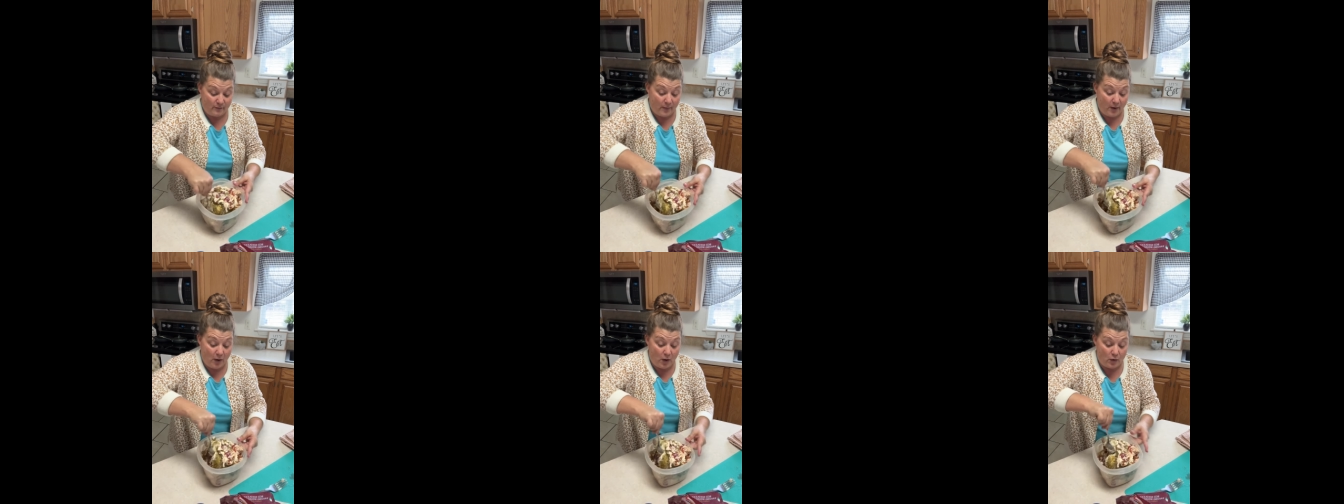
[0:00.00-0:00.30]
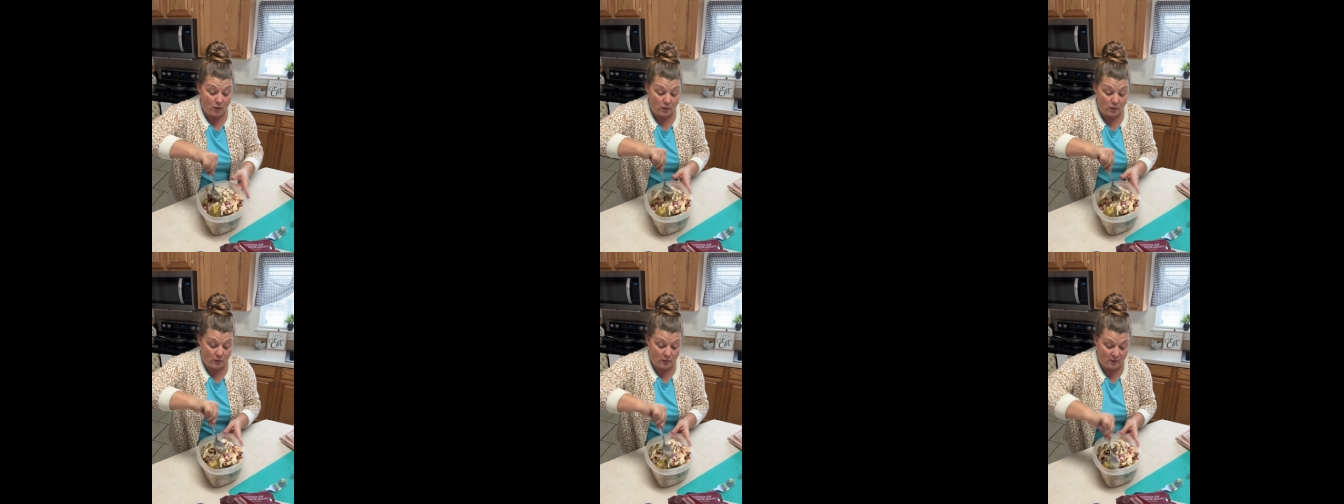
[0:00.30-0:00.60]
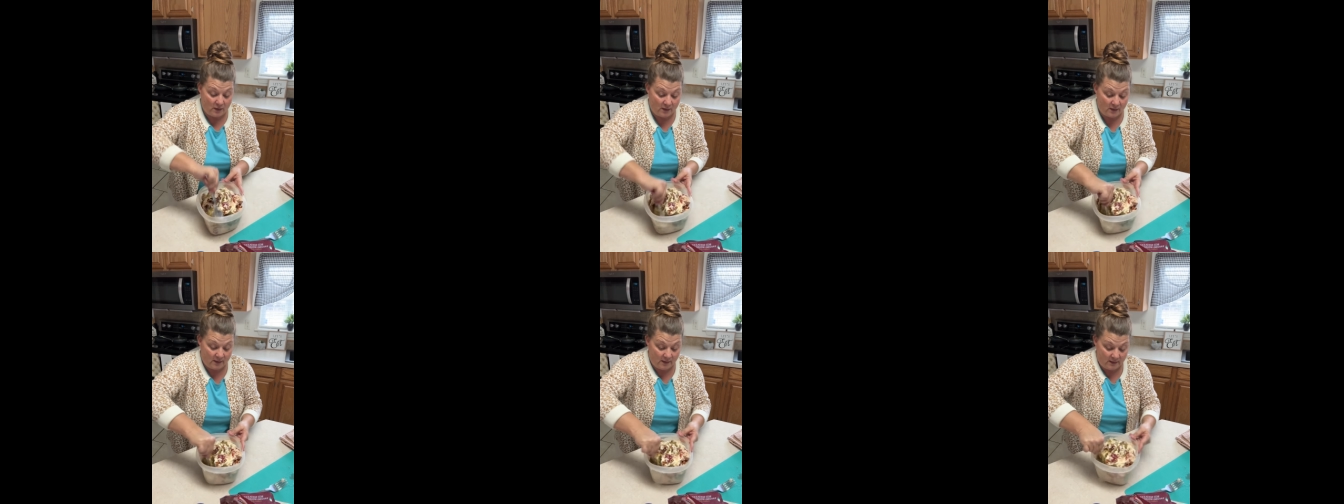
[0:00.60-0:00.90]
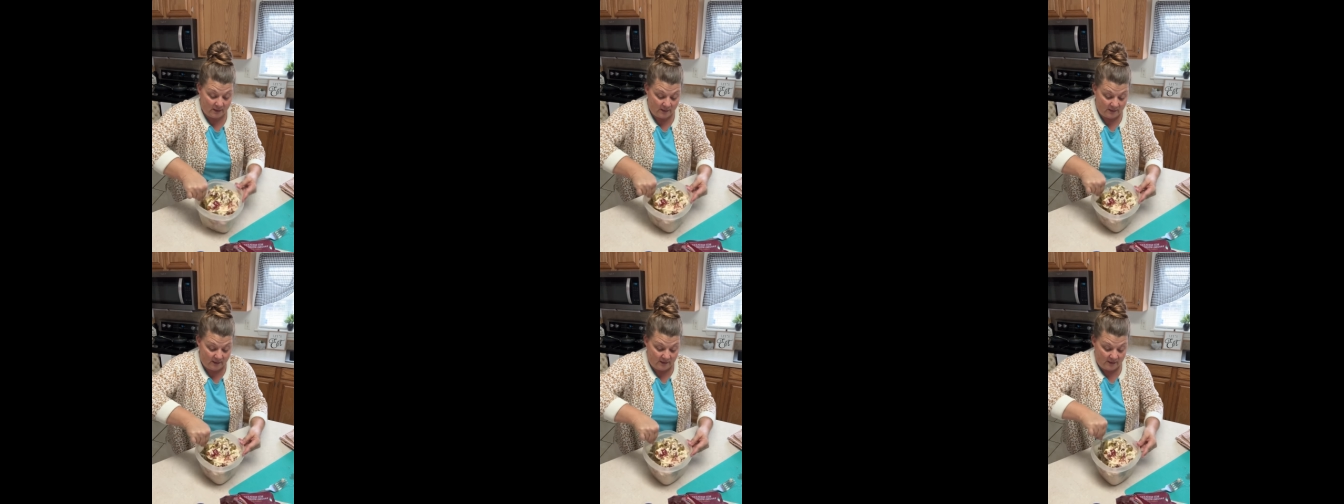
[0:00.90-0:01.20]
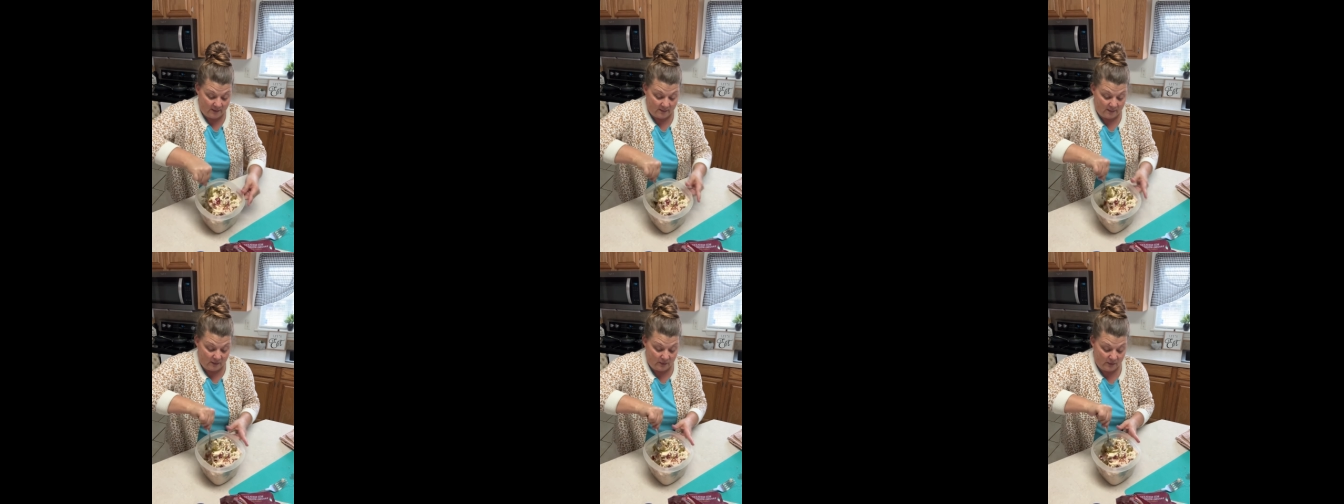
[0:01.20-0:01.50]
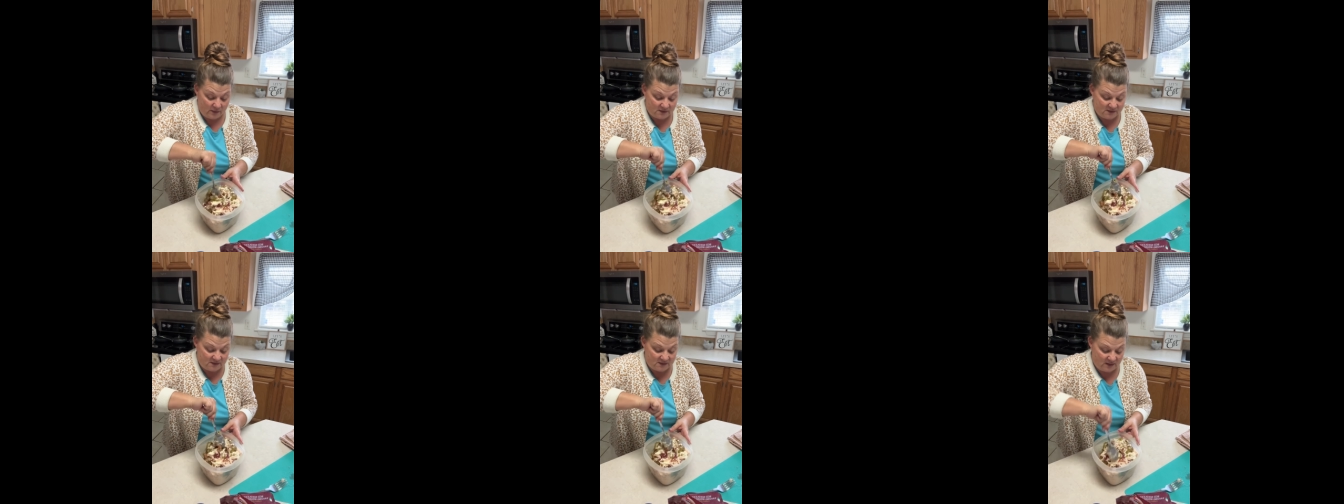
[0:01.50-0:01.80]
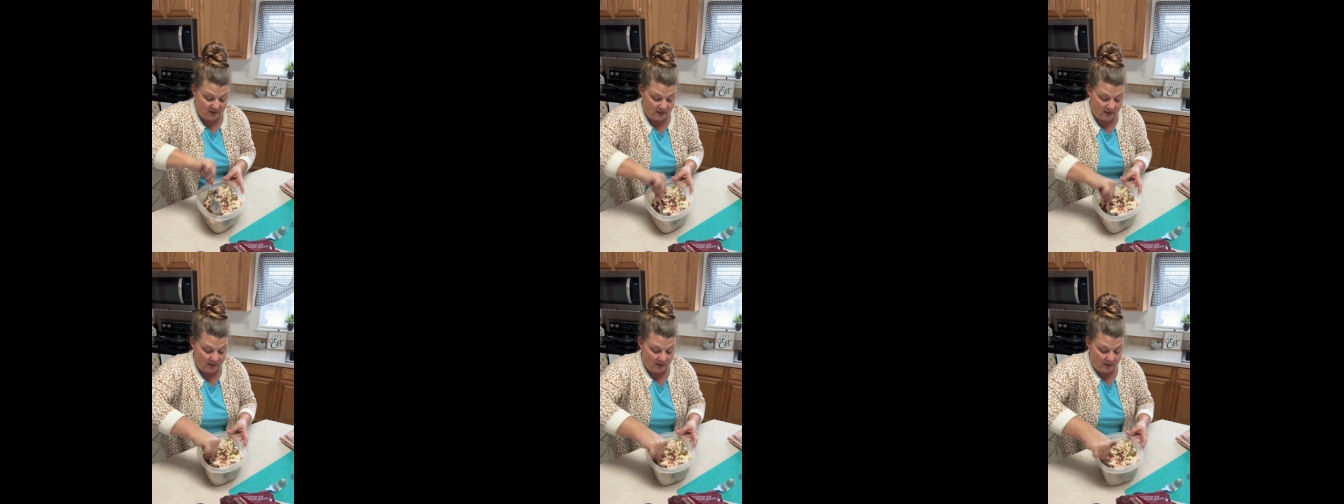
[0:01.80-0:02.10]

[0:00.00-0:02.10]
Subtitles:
bowl. We'll see.